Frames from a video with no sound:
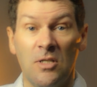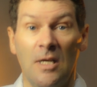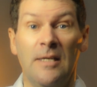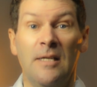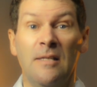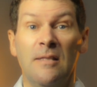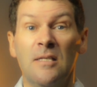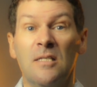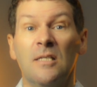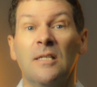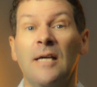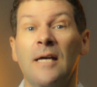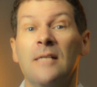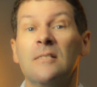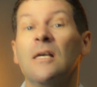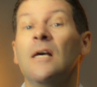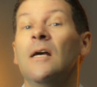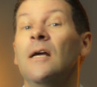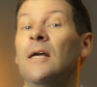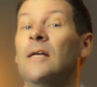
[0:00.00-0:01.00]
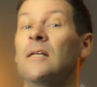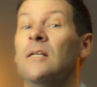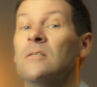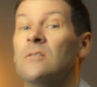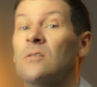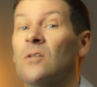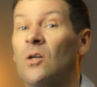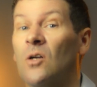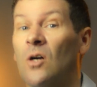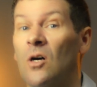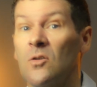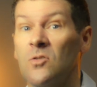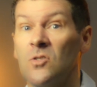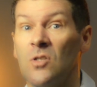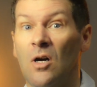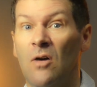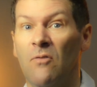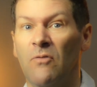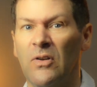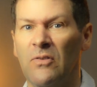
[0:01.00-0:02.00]
and in this case, it is the cost
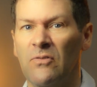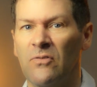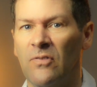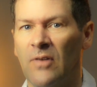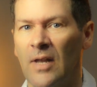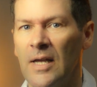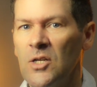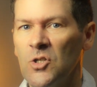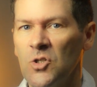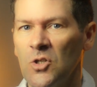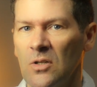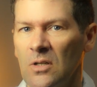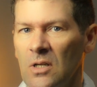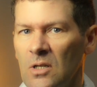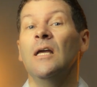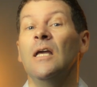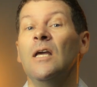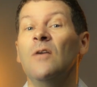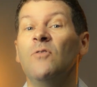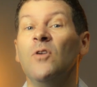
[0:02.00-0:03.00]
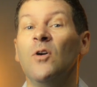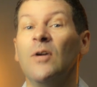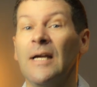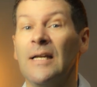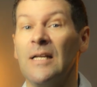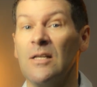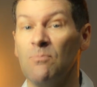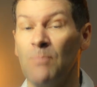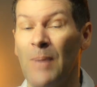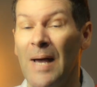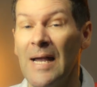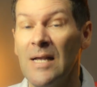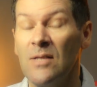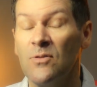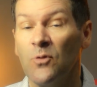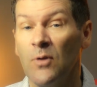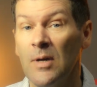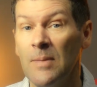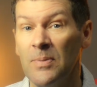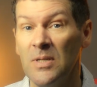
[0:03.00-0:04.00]
of inflation. If you're getting paid
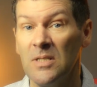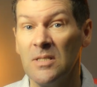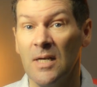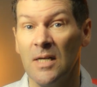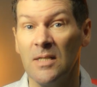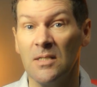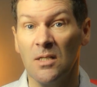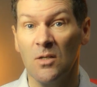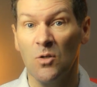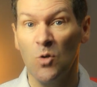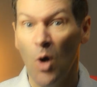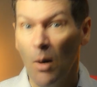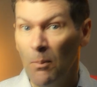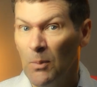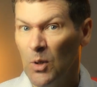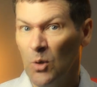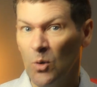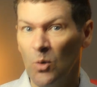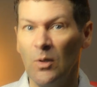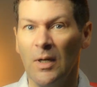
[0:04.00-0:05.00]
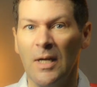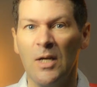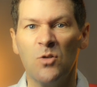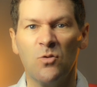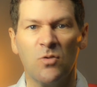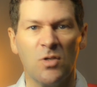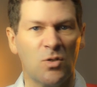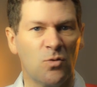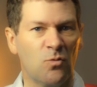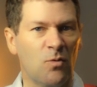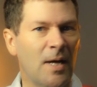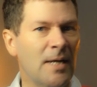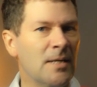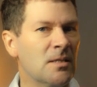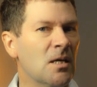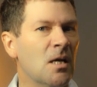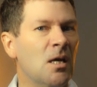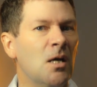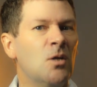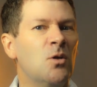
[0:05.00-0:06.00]
3% nominal interest
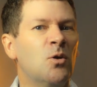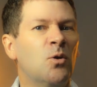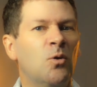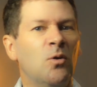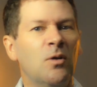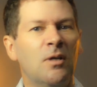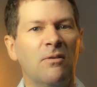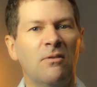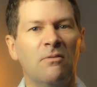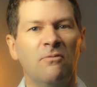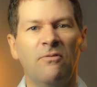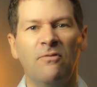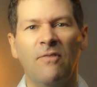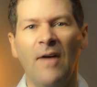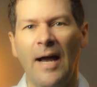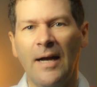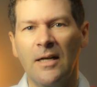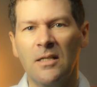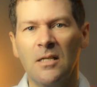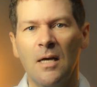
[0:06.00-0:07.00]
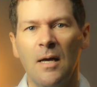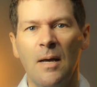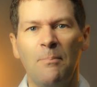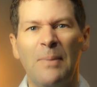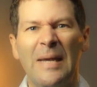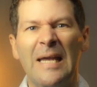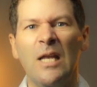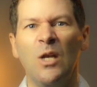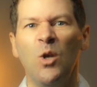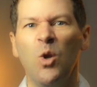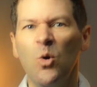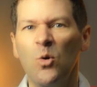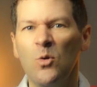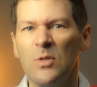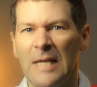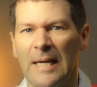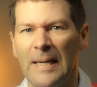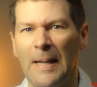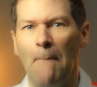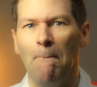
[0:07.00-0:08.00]
rate, you could in fact be
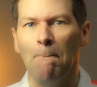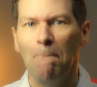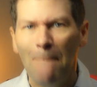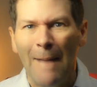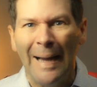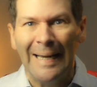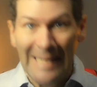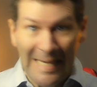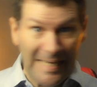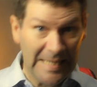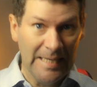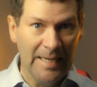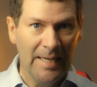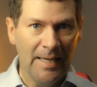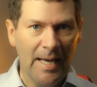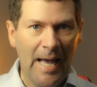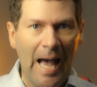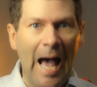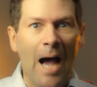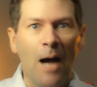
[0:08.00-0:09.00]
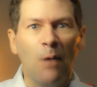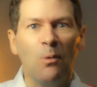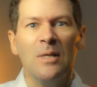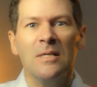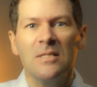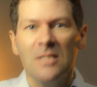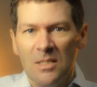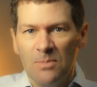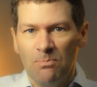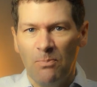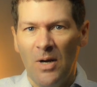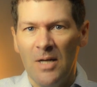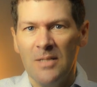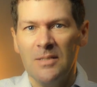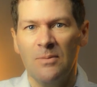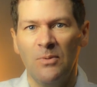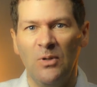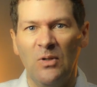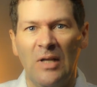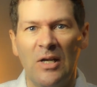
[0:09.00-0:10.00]
losing money. How is this
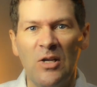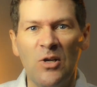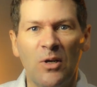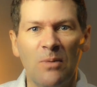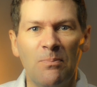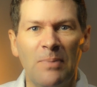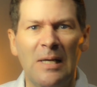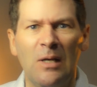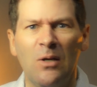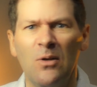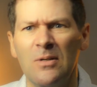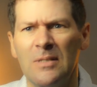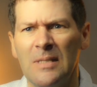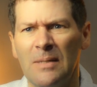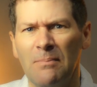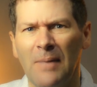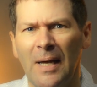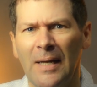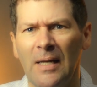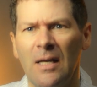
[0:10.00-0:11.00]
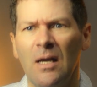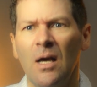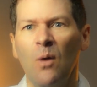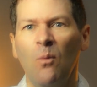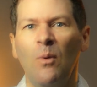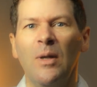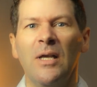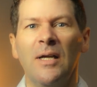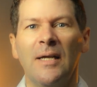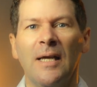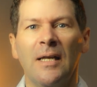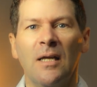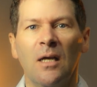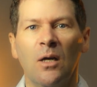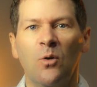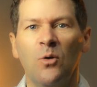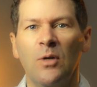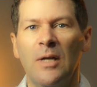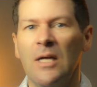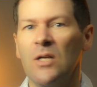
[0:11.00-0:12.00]
possible that you could be losing money when you're getting a
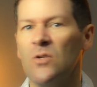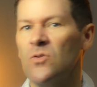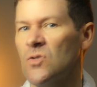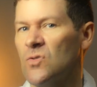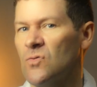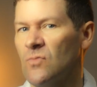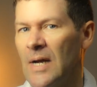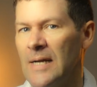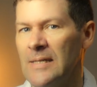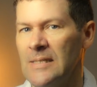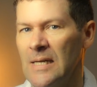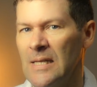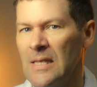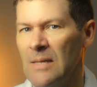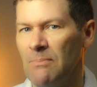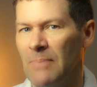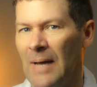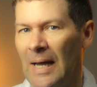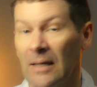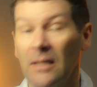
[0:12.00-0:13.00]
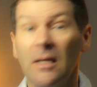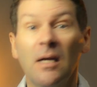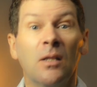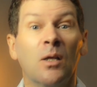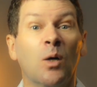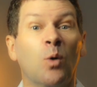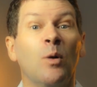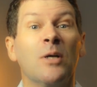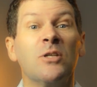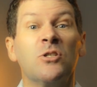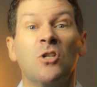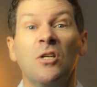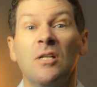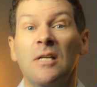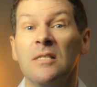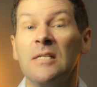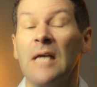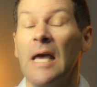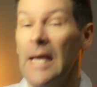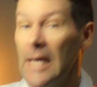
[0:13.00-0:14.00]
good interest rate in the bank? The question
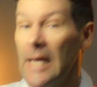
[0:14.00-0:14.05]
is